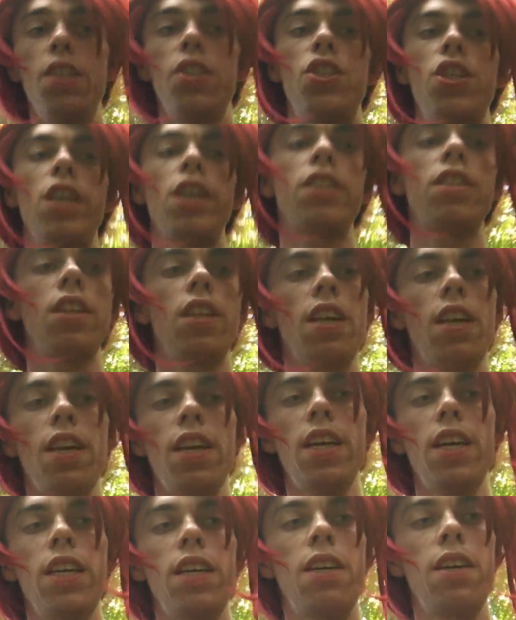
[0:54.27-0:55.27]
check the
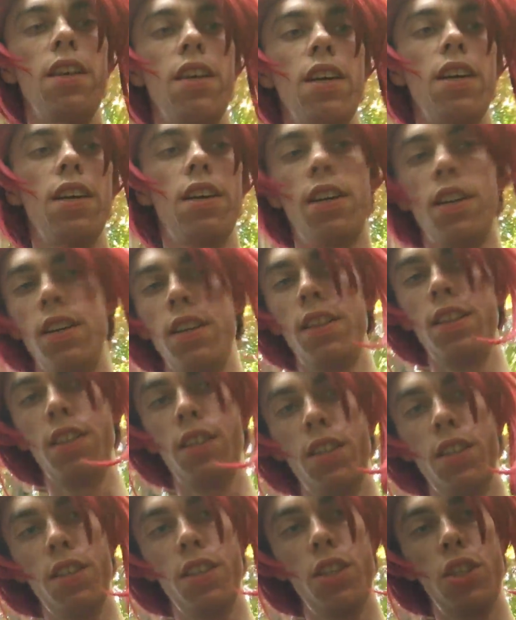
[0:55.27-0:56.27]
link in
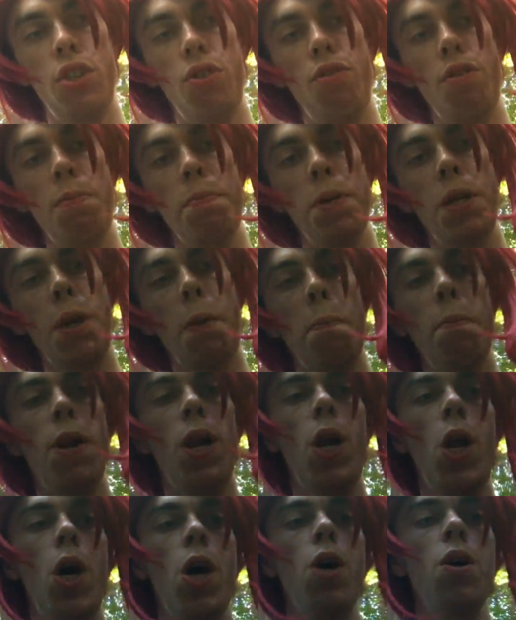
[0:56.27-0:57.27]
the description
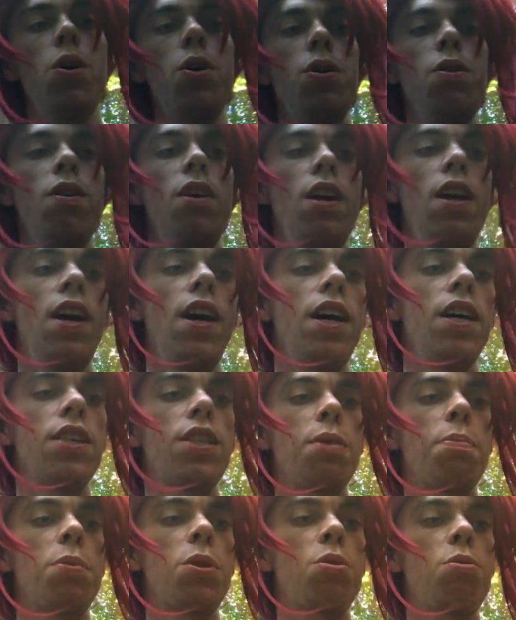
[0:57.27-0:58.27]
below and
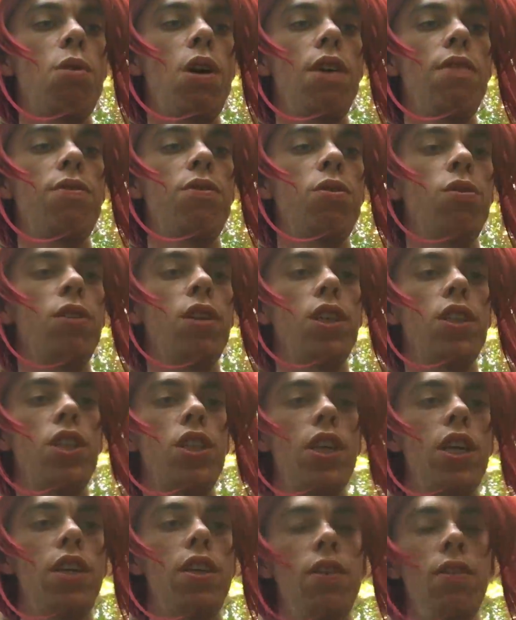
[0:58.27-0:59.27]
subscribe to that
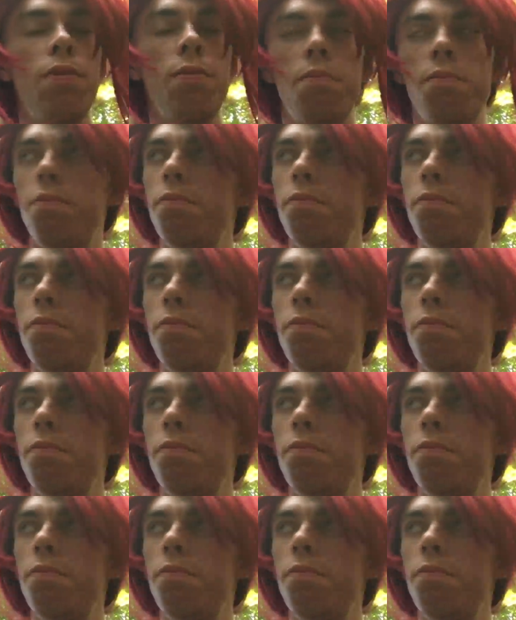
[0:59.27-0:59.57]
channel.